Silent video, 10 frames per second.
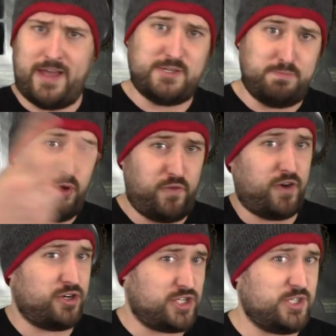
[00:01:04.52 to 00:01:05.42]
as both
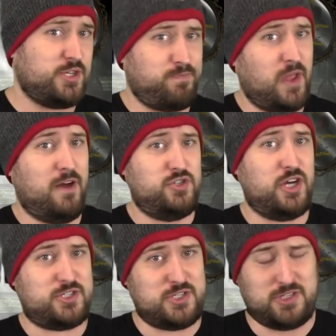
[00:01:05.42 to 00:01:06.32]
versions of
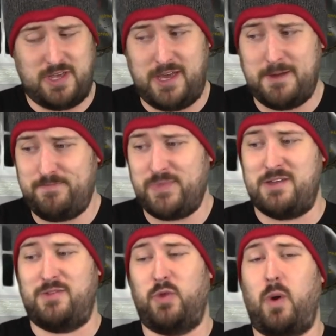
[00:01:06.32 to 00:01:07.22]
Justice League,
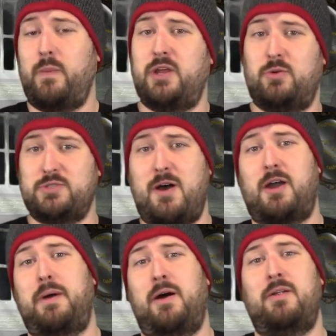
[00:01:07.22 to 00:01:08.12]
the one we don't talk
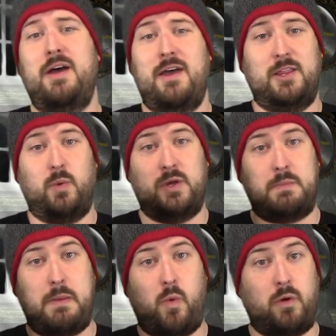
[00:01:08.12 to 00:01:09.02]
about and the one
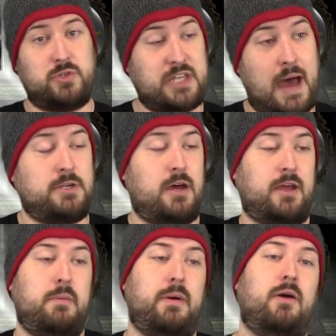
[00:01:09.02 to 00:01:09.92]
that people won't stop
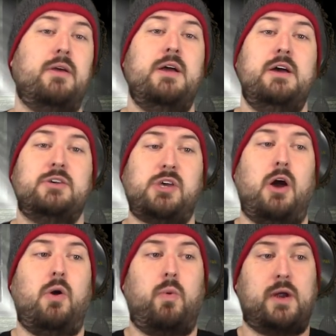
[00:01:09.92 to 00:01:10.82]
talking about.
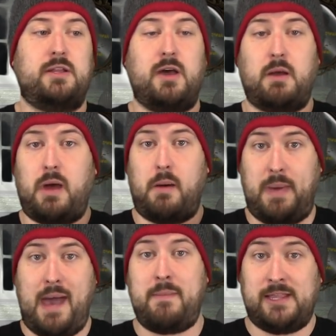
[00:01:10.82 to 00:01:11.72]
So we're going to talk about
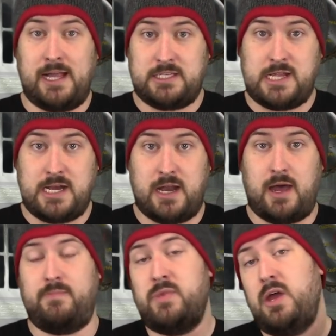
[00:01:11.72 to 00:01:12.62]
Batman
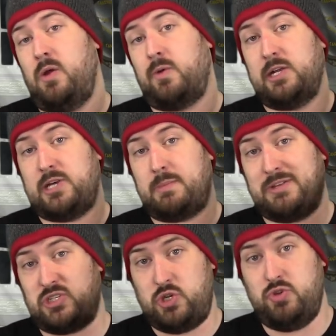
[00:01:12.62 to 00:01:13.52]
1989. We're going to talk
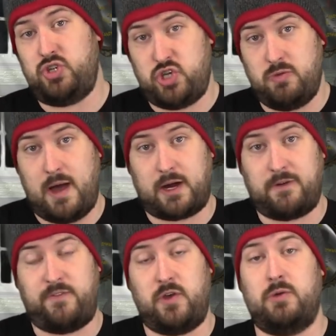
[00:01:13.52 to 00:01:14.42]
about the two
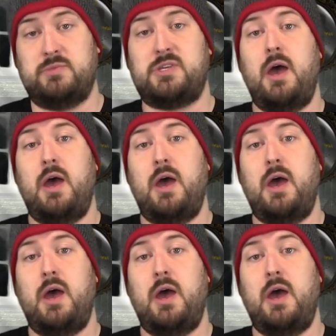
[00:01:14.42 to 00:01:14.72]
Schumacher films.